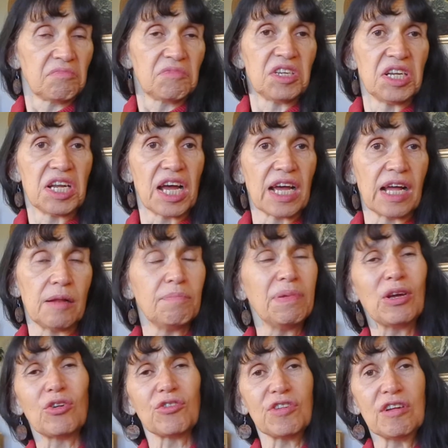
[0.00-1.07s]
Denial,
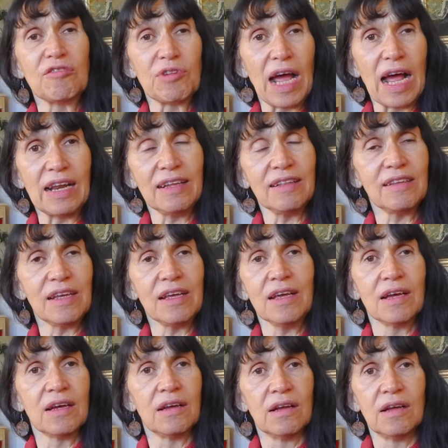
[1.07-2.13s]
because in reality,